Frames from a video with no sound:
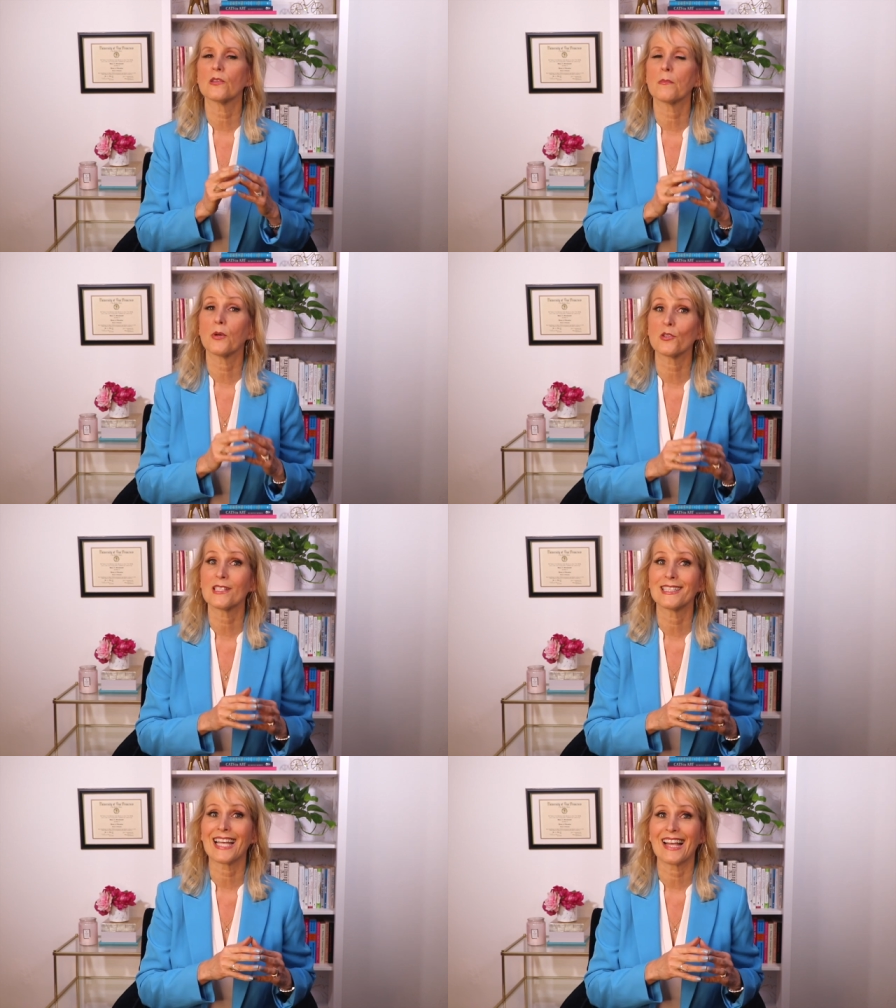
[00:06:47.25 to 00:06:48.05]

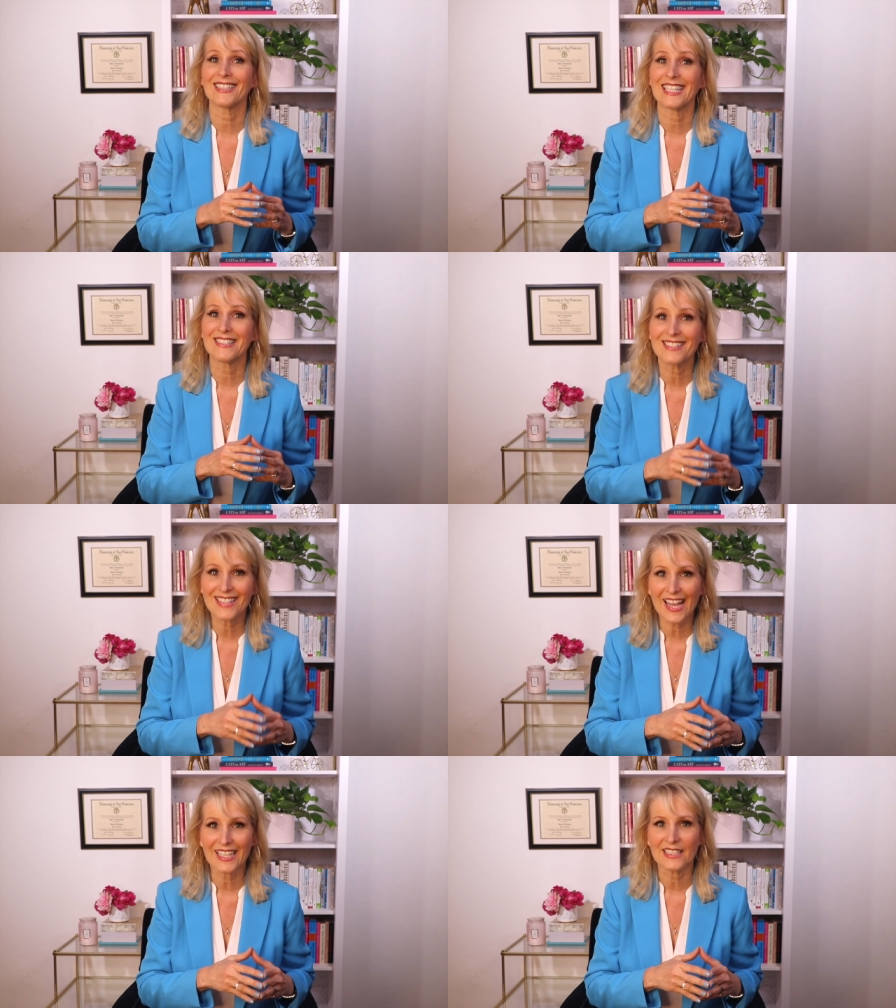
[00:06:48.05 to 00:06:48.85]
personality
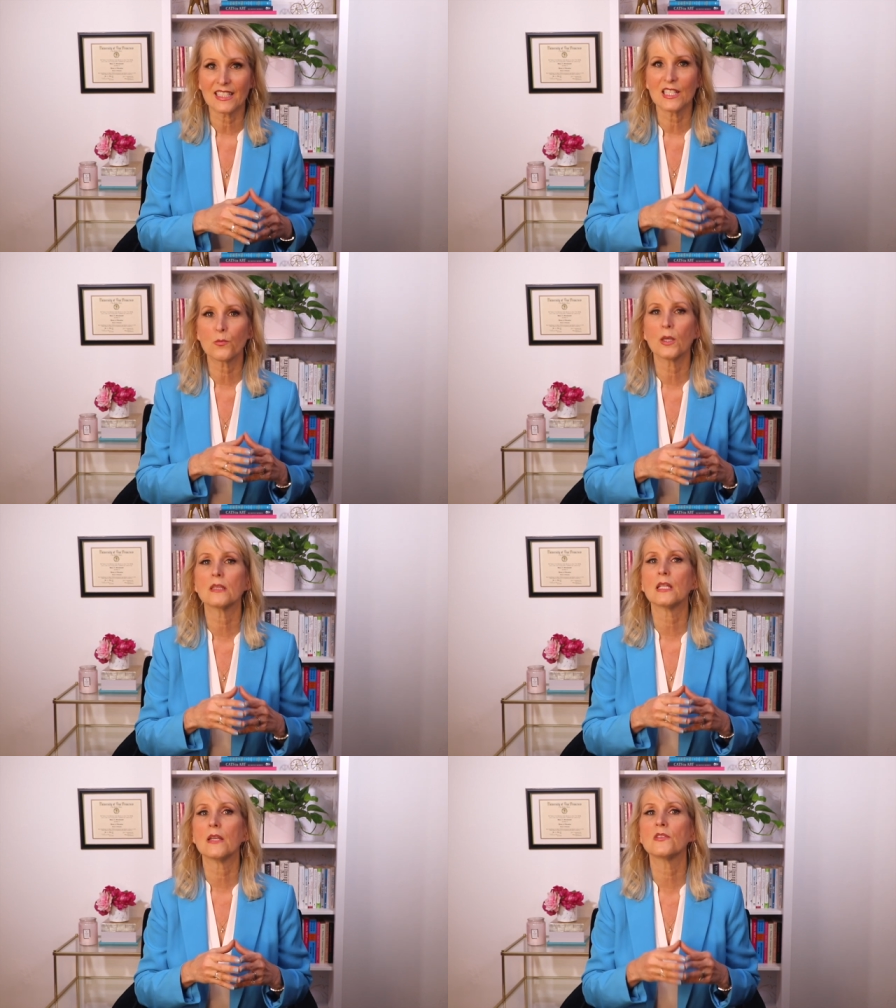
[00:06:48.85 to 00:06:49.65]
second is
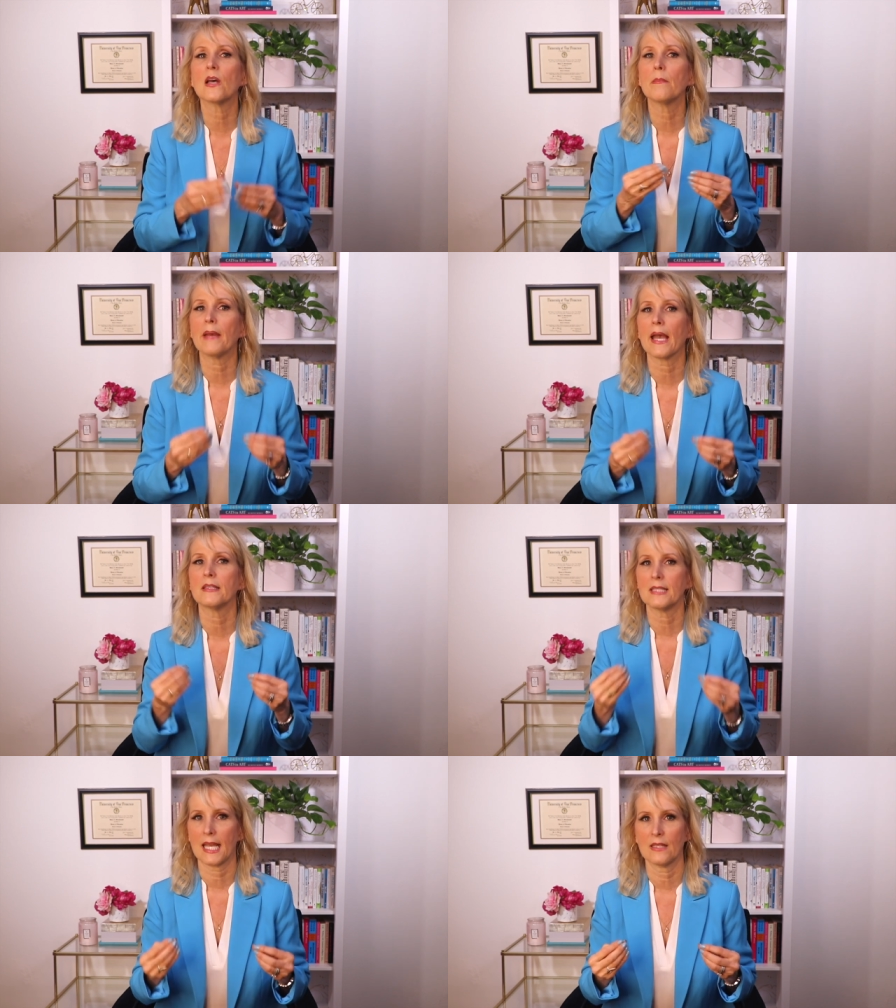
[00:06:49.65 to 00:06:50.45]
what leaves a
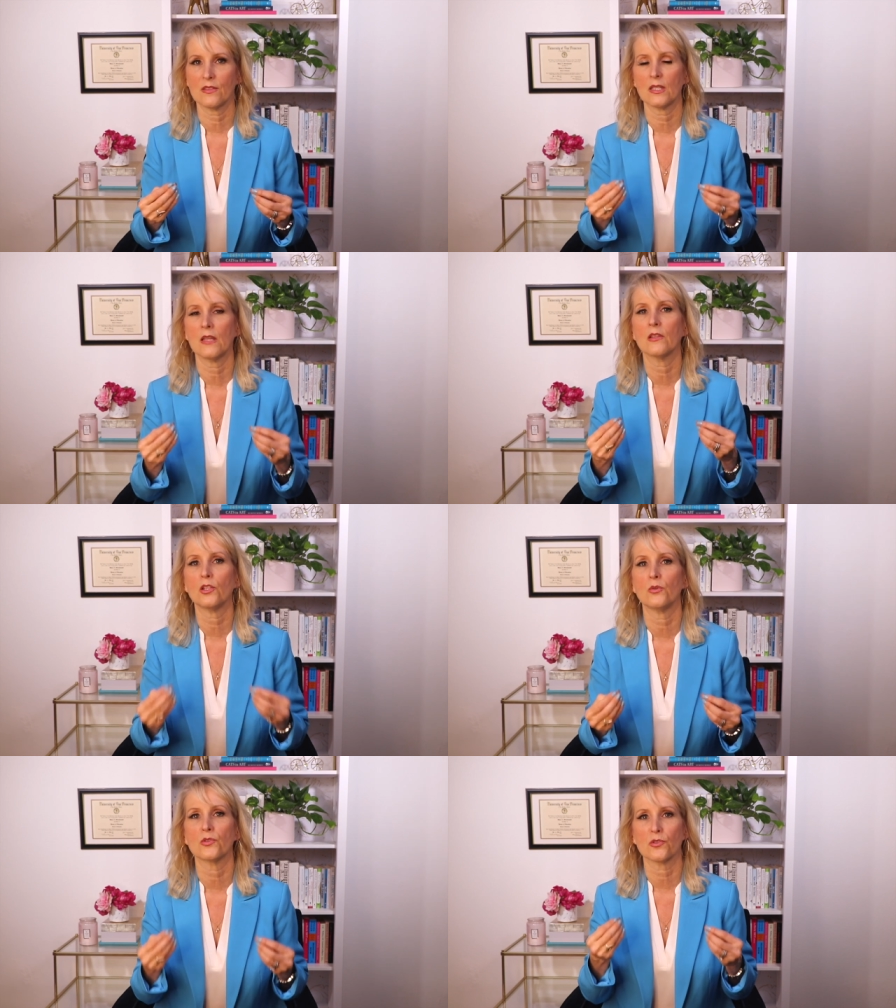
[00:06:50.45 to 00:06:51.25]
bad taste in the
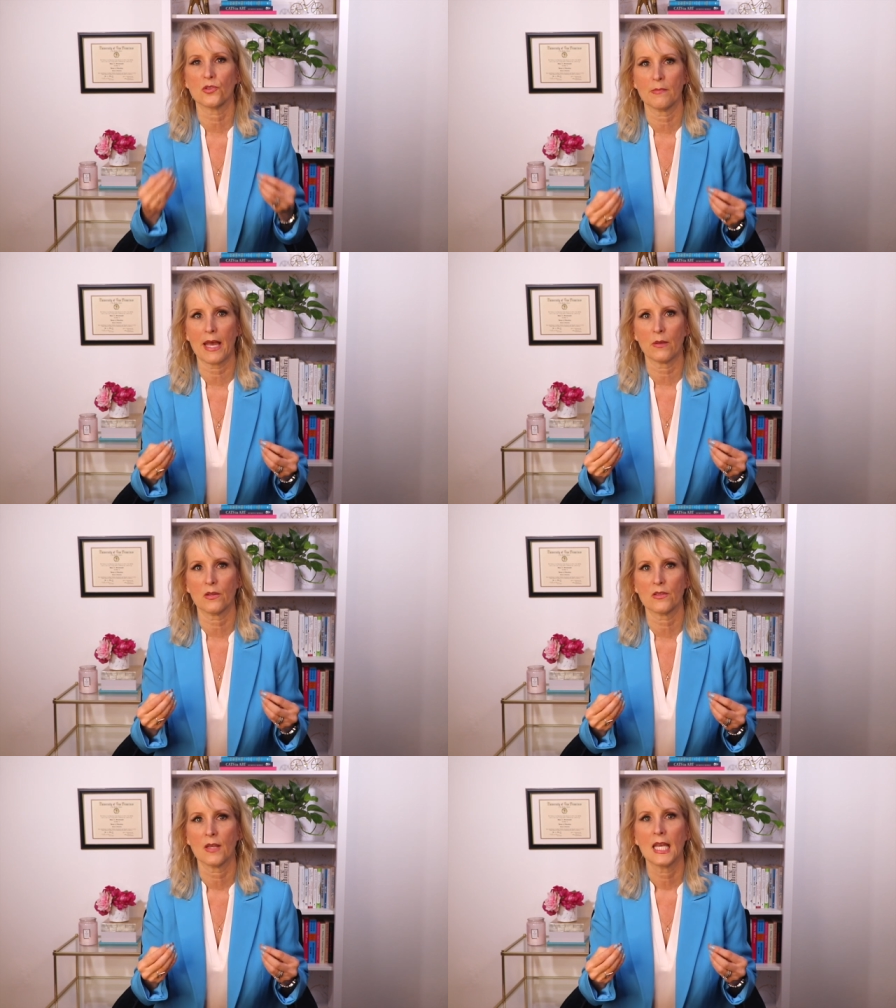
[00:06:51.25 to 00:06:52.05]
user's
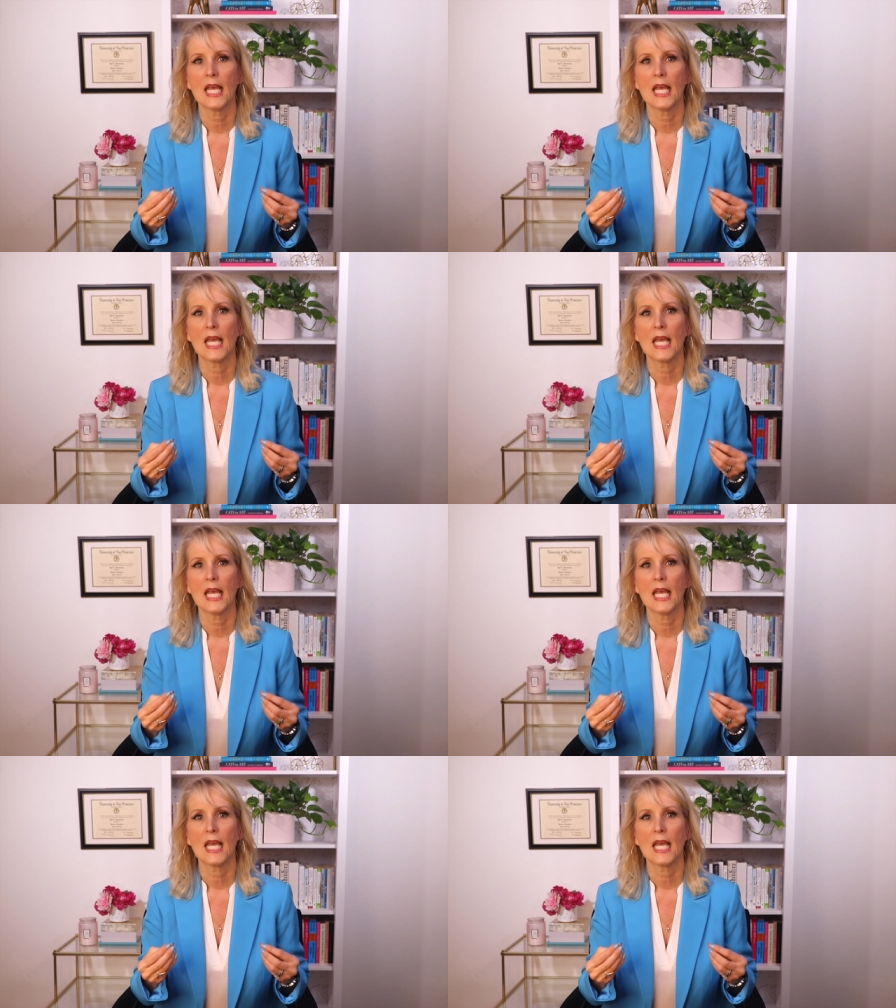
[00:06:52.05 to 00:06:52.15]
mouths.